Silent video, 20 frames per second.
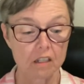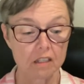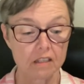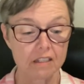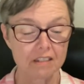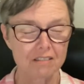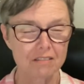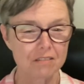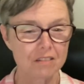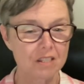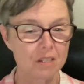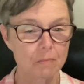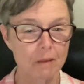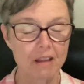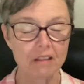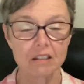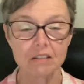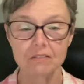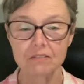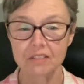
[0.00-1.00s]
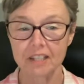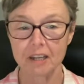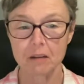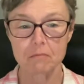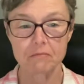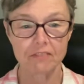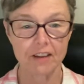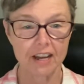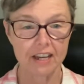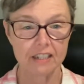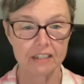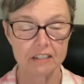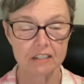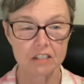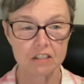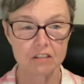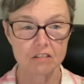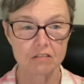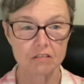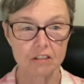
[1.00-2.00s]
the smell of lamb fat
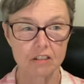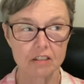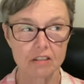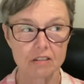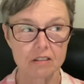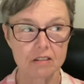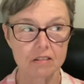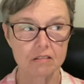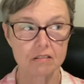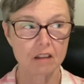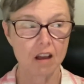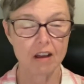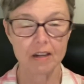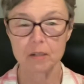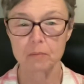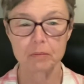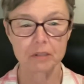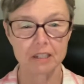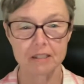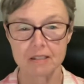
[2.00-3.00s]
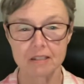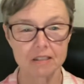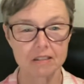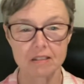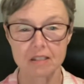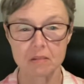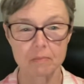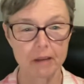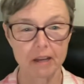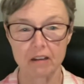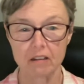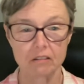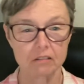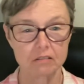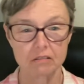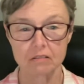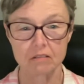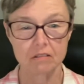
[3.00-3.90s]
is not a pleasant smell.